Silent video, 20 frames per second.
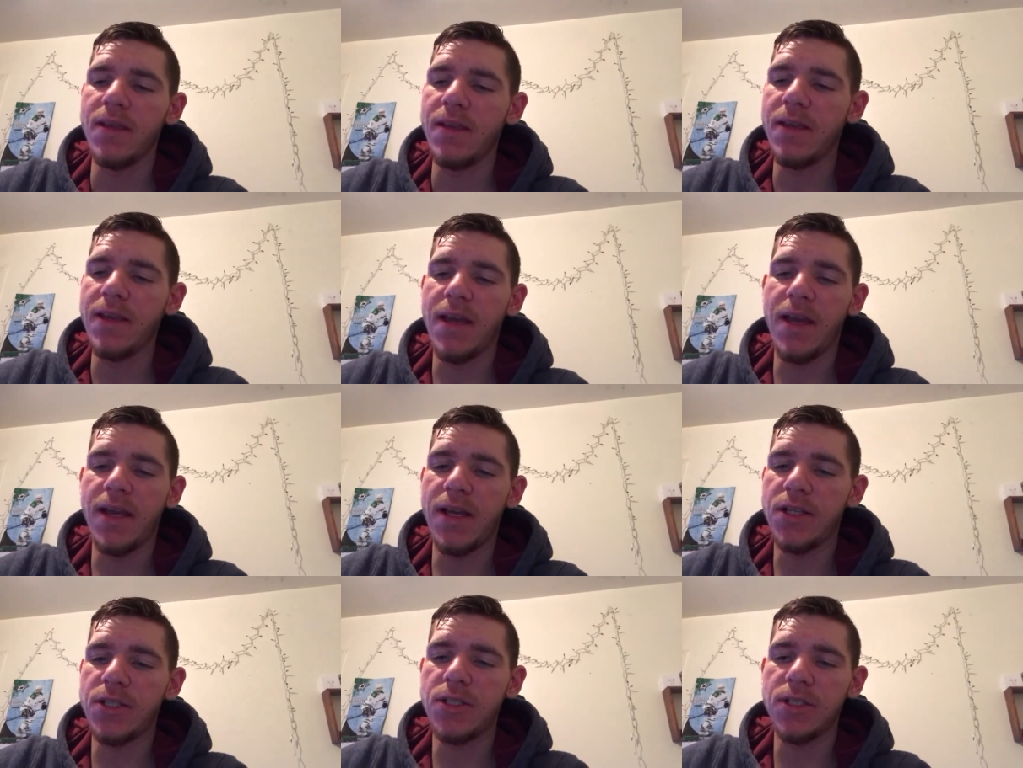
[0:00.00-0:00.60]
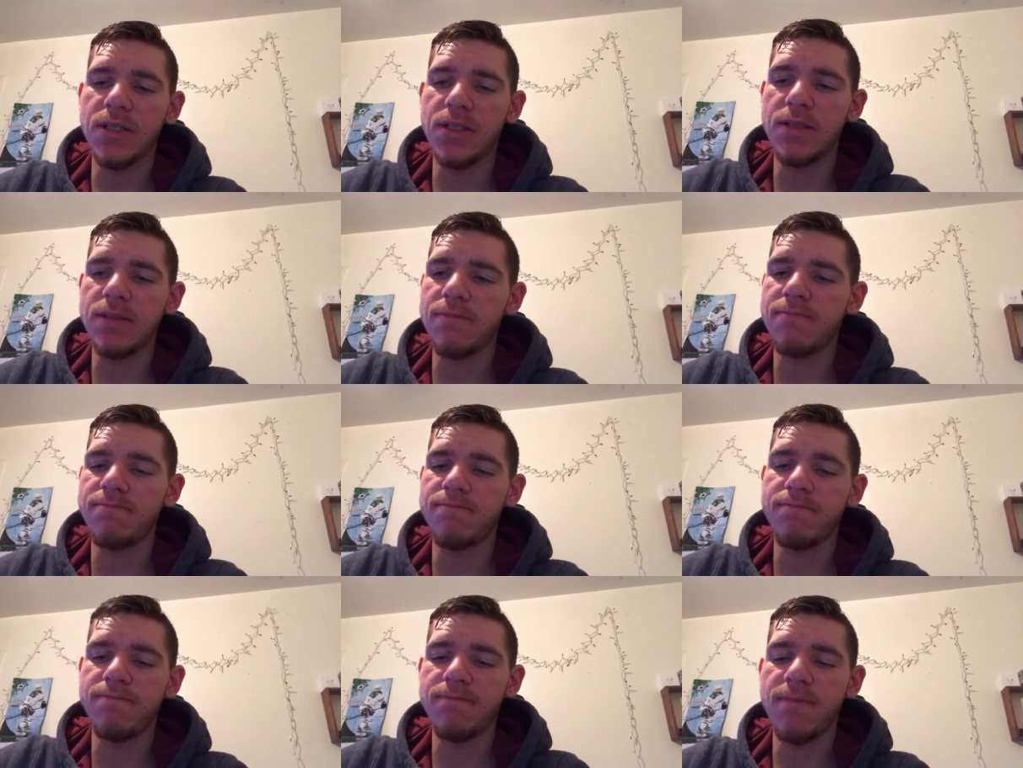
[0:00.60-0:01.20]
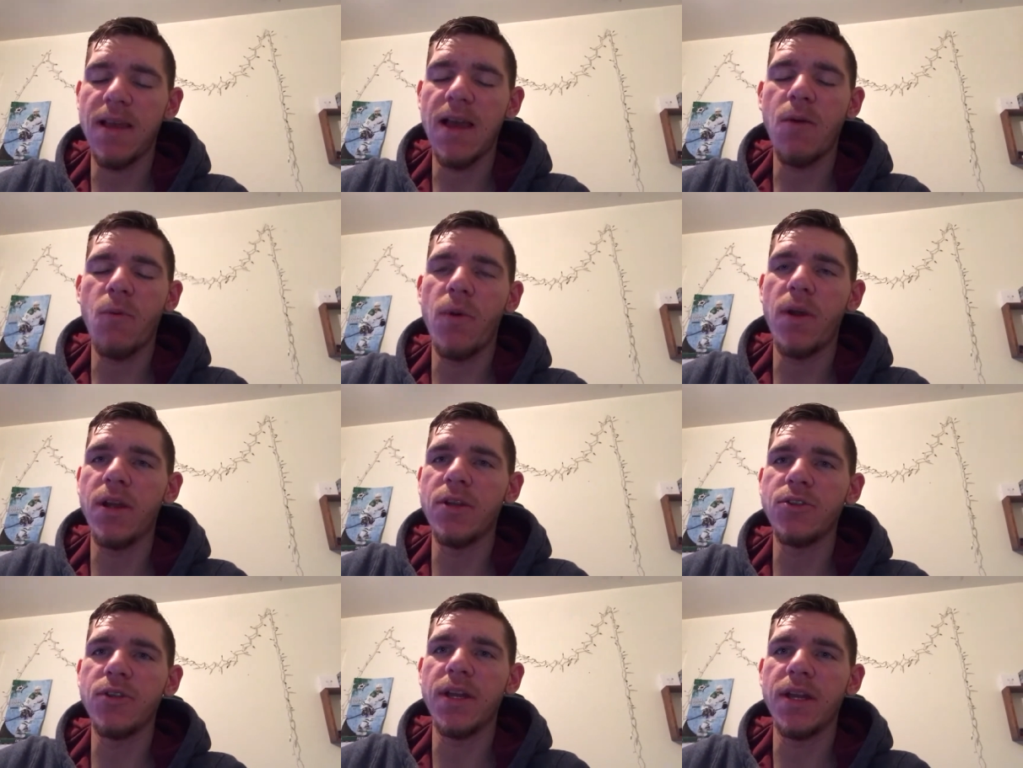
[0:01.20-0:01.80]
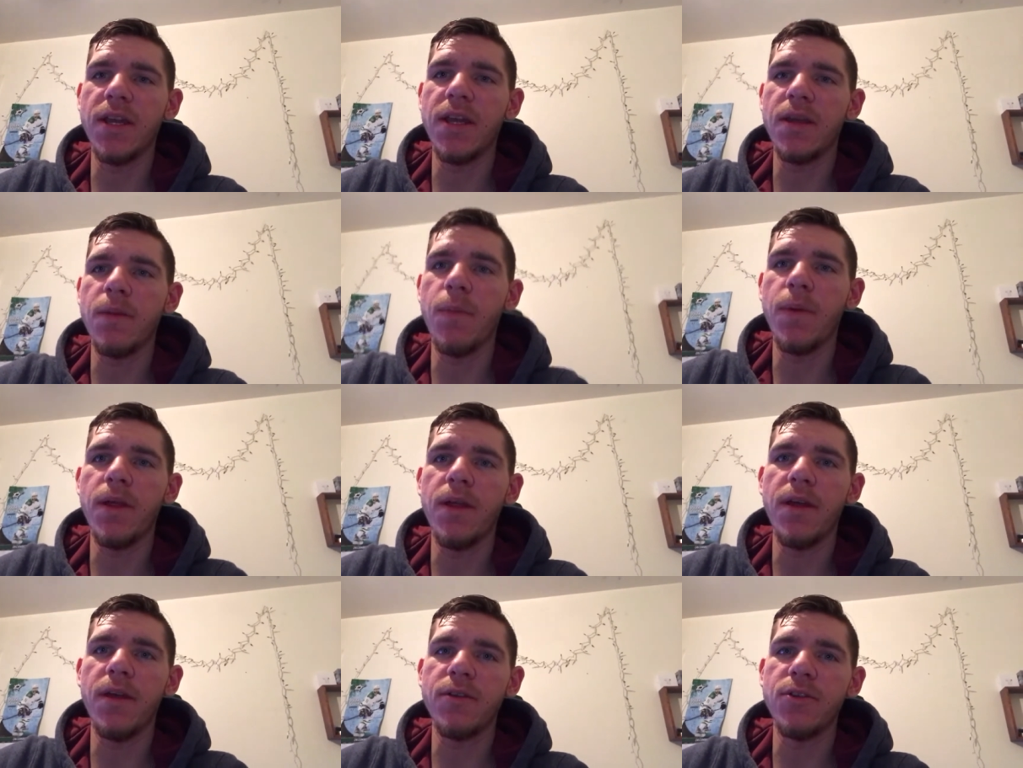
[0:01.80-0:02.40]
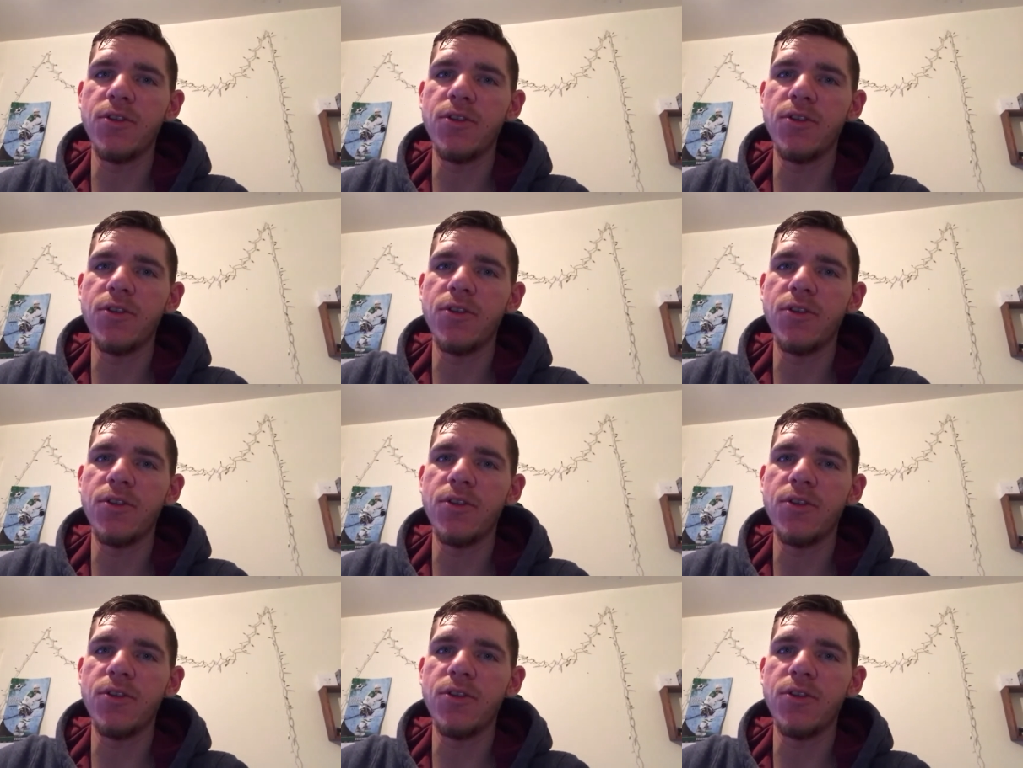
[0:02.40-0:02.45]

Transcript: yeah, it's just I want to try to get a better,